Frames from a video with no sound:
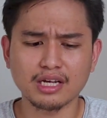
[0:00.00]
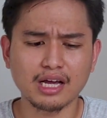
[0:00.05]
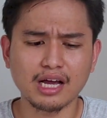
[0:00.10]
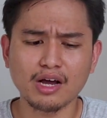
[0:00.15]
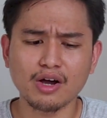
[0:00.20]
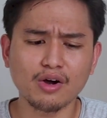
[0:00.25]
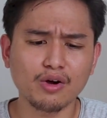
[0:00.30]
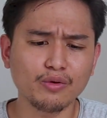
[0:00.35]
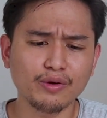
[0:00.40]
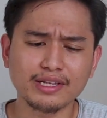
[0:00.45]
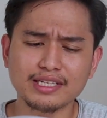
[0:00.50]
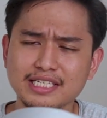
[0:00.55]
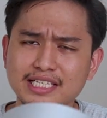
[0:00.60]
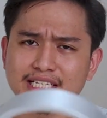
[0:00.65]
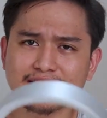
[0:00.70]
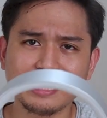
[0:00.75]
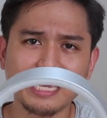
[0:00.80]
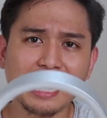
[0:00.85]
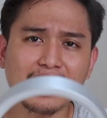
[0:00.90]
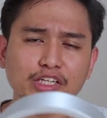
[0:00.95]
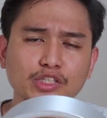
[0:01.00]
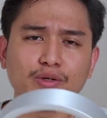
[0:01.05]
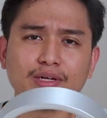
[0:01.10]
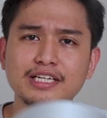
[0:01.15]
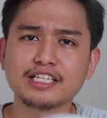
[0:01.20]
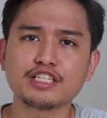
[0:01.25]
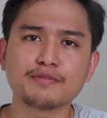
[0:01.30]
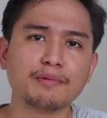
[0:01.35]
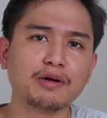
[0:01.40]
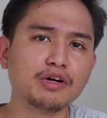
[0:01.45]
The actual
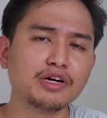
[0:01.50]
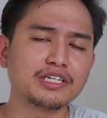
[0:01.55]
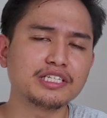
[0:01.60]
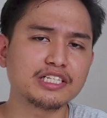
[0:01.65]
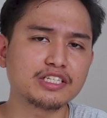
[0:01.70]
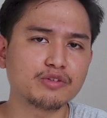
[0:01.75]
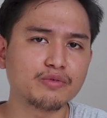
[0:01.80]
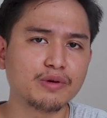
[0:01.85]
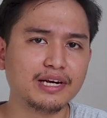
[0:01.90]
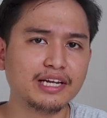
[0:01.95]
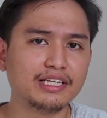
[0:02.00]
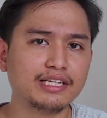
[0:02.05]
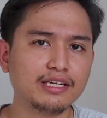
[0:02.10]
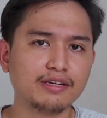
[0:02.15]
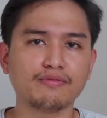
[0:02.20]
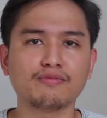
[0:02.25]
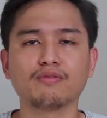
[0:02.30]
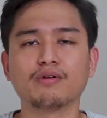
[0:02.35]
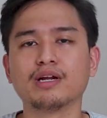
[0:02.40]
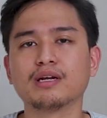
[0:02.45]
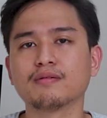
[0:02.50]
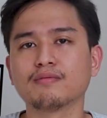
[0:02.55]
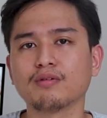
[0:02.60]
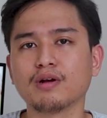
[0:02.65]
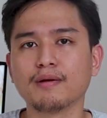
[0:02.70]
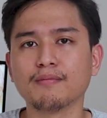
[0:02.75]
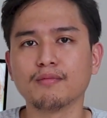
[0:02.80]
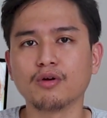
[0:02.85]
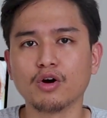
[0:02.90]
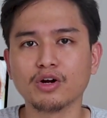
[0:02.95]
experience is really different
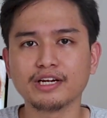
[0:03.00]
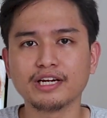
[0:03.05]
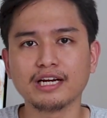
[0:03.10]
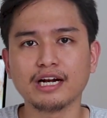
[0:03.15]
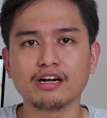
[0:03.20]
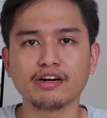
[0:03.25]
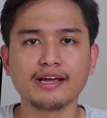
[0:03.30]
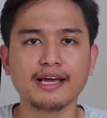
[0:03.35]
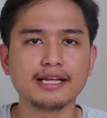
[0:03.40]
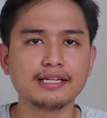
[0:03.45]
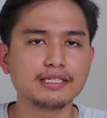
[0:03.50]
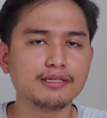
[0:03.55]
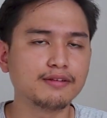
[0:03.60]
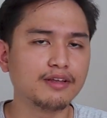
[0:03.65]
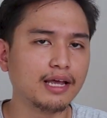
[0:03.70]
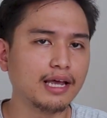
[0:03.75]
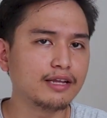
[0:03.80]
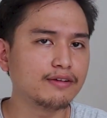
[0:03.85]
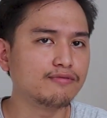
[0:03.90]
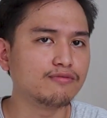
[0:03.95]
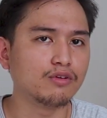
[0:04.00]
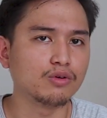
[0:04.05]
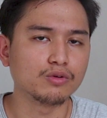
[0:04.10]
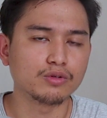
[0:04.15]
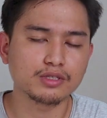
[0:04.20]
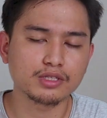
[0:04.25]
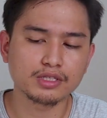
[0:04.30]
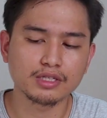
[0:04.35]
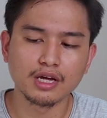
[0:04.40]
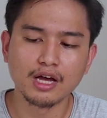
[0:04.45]
from ordinary
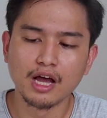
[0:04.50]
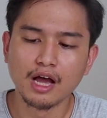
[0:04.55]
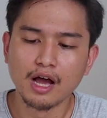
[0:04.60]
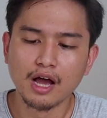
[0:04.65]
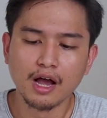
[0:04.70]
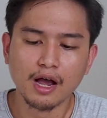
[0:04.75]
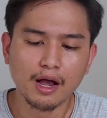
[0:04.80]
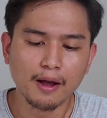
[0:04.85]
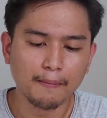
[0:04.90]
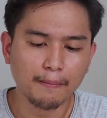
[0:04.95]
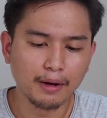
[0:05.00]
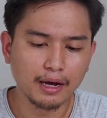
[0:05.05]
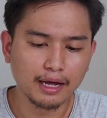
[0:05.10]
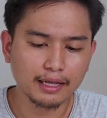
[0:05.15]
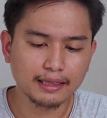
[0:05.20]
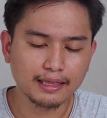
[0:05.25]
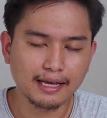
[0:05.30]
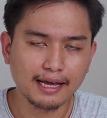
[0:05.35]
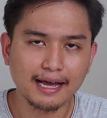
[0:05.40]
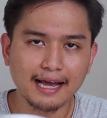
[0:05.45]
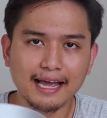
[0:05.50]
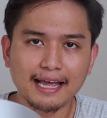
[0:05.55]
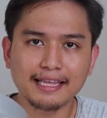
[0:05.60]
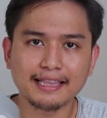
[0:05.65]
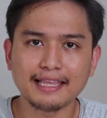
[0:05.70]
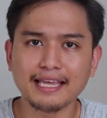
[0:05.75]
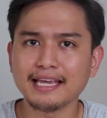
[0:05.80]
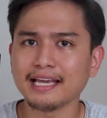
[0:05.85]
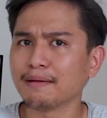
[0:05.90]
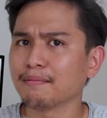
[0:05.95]
headphones. But I
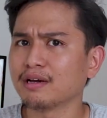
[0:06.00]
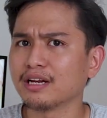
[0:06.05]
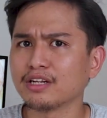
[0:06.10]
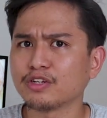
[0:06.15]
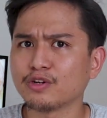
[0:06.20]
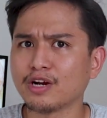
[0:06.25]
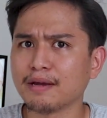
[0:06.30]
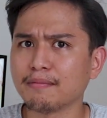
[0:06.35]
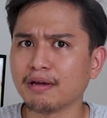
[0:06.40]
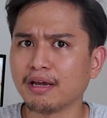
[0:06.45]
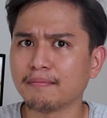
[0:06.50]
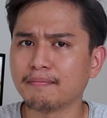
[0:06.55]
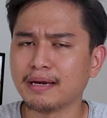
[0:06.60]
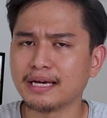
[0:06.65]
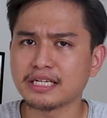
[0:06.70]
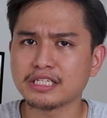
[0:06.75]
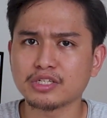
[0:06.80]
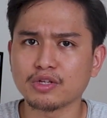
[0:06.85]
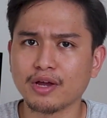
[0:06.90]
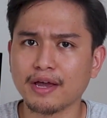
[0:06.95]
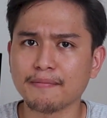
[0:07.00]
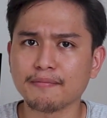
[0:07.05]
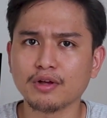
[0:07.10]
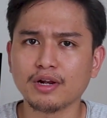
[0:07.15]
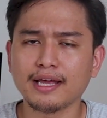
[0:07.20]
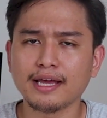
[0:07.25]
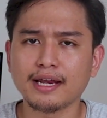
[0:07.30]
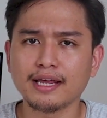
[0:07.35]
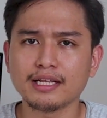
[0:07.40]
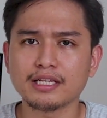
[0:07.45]
think I'm gonna try my best to
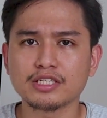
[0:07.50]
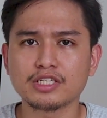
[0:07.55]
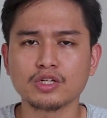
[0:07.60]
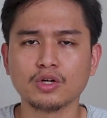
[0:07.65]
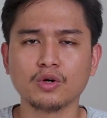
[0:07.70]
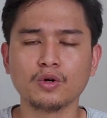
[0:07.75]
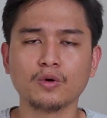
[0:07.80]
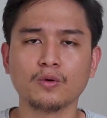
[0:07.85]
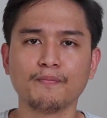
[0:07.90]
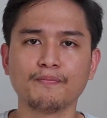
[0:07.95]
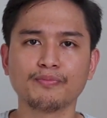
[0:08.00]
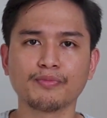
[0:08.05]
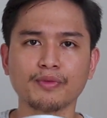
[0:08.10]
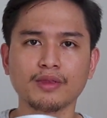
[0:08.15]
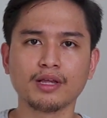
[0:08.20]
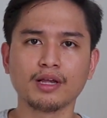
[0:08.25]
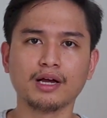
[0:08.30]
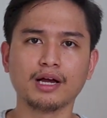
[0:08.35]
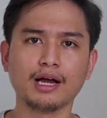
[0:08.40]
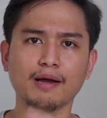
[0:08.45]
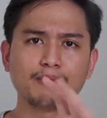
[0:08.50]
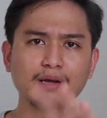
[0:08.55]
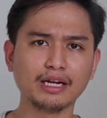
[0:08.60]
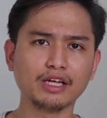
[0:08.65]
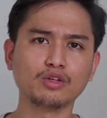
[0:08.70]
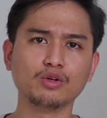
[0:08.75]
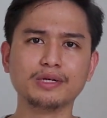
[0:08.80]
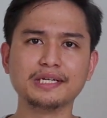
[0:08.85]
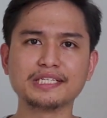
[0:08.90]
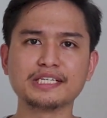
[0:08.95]
emulate it, so I'm
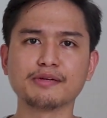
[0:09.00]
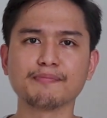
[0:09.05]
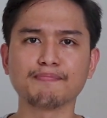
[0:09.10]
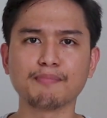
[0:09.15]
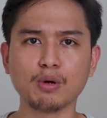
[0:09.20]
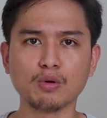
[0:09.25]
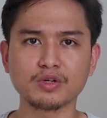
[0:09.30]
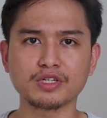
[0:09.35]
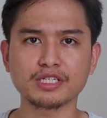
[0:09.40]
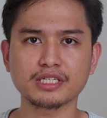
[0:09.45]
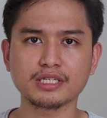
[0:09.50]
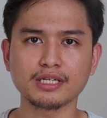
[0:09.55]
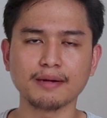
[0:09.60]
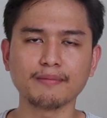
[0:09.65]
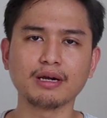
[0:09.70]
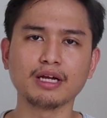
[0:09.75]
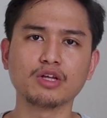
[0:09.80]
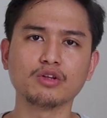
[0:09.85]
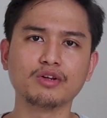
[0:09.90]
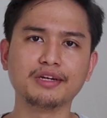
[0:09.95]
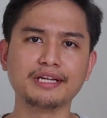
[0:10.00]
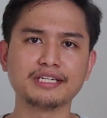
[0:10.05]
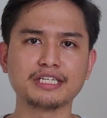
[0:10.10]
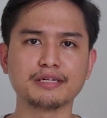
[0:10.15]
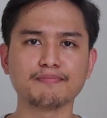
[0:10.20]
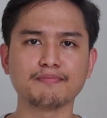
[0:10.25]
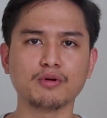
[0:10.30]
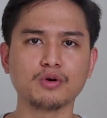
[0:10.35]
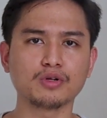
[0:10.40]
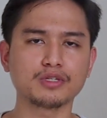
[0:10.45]
gonna do this in
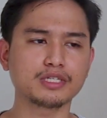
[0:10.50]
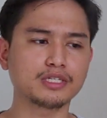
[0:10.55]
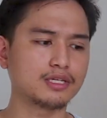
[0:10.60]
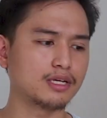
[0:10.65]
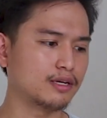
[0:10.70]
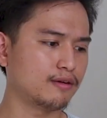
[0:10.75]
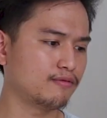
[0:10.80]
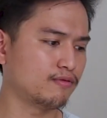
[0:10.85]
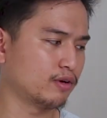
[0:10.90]
post.